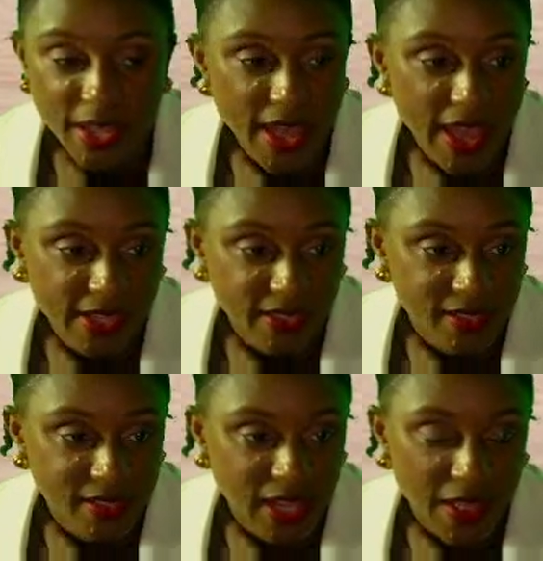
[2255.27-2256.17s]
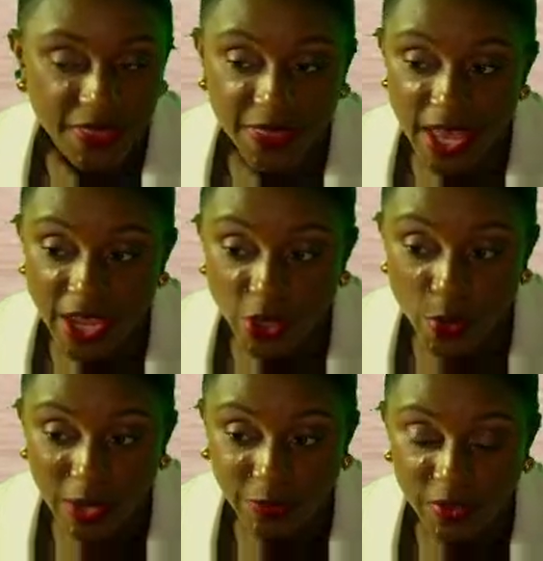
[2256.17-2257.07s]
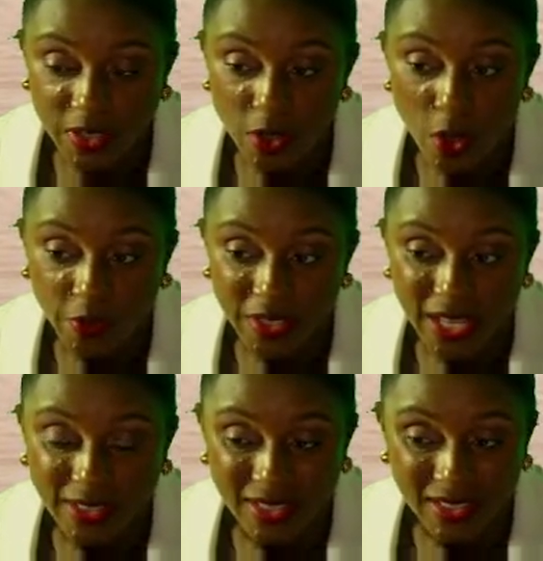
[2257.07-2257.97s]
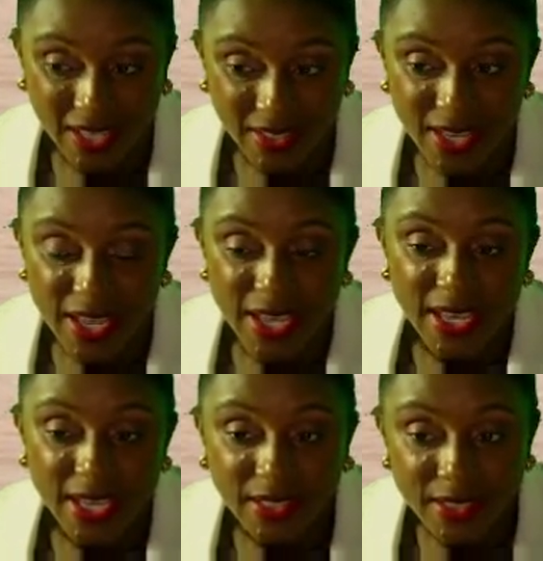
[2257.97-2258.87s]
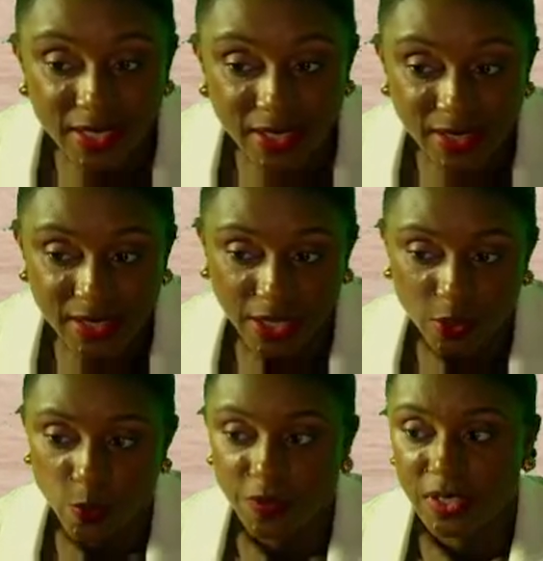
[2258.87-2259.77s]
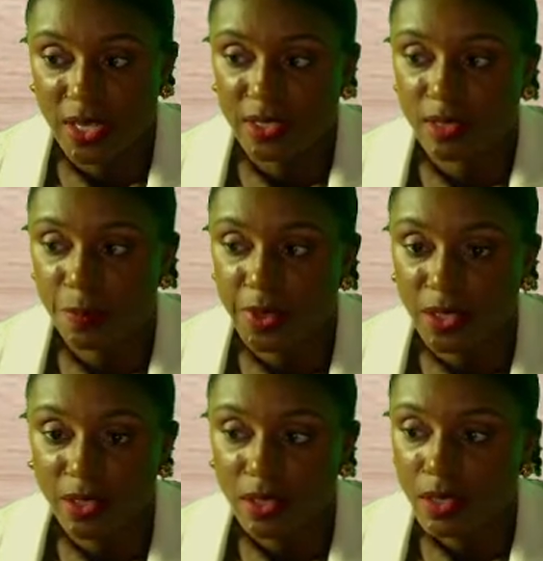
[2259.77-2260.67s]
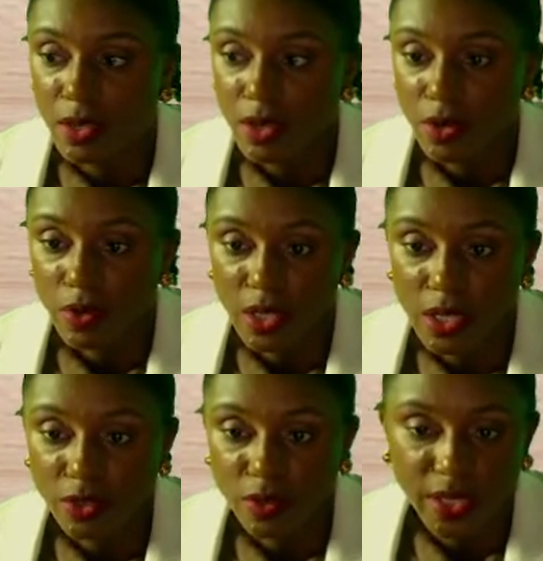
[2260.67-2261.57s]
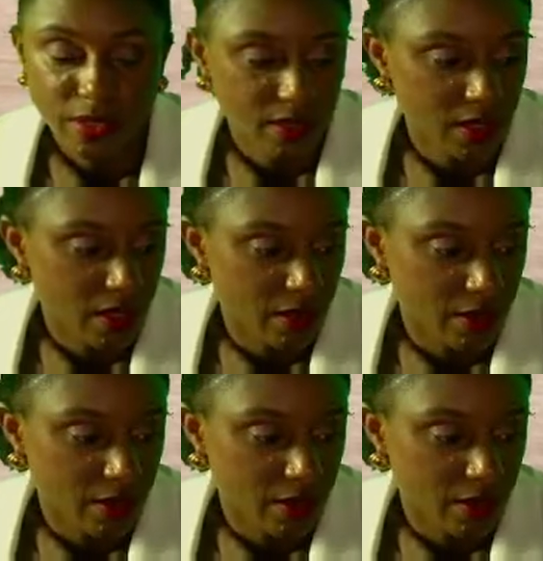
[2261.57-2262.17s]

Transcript: S. And then you have to see how does that set intersect with set P. Okay, so let's see here.